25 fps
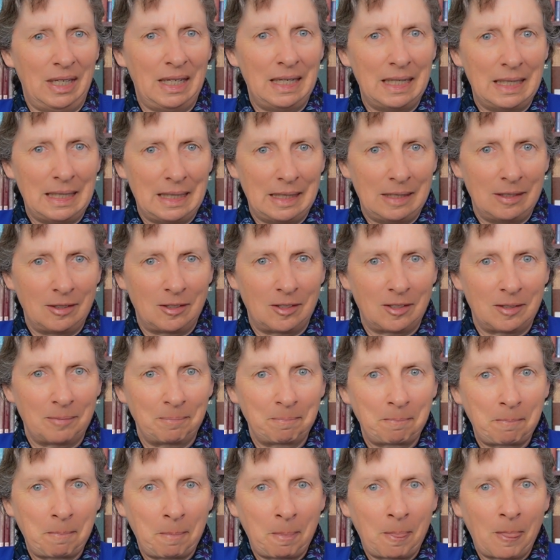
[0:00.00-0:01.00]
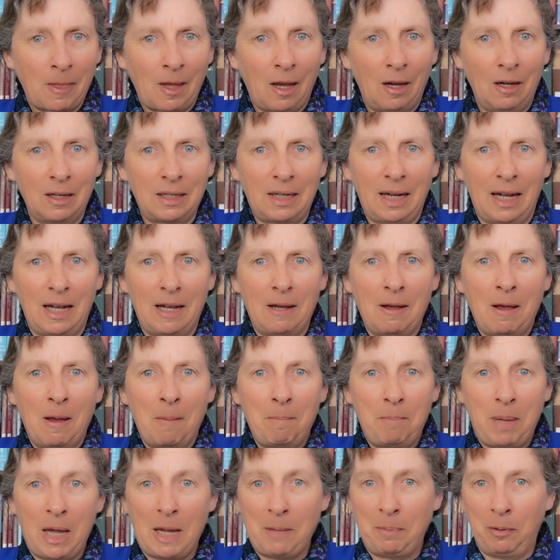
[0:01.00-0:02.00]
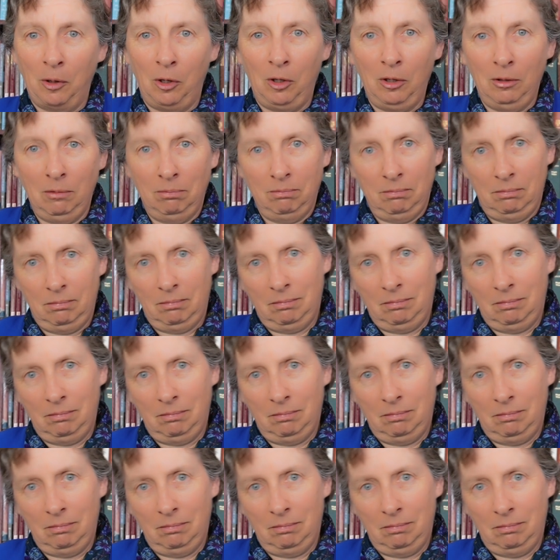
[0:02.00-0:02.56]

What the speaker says: is. Okay, people,